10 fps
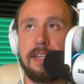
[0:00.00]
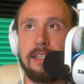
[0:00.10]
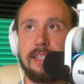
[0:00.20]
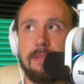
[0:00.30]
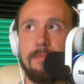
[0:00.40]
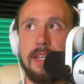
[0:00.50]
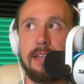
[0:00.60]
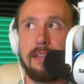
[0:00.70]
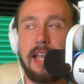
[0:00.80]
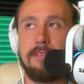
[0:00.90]
And it doesn't
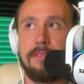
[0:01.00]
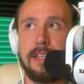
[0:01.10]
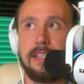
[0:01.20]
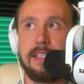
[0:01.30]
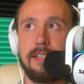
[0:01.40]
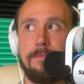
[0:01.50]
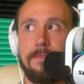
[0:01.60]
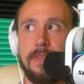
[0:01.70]
mean life is